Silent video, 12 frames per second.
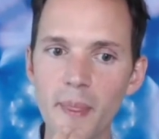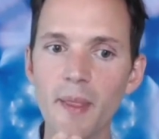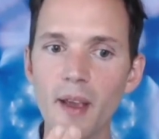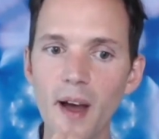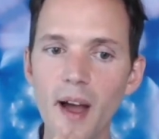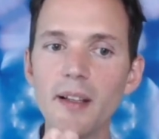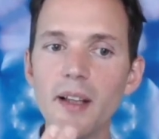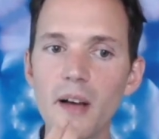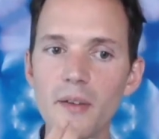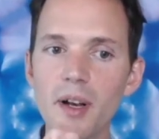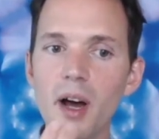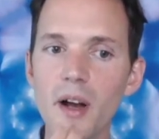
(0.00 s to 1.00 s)
I love
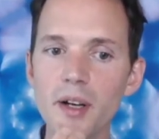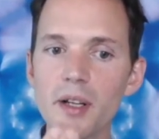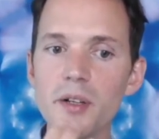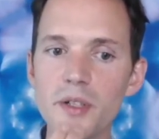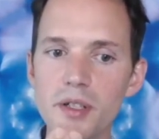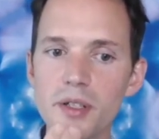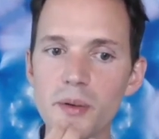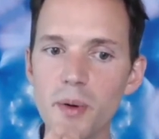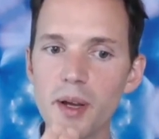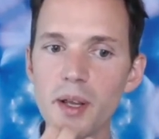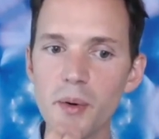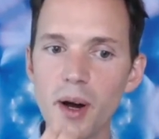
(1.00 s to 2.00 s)
and honor you just the way
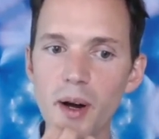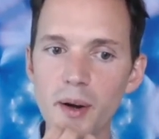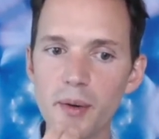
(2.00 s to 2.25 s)
you are.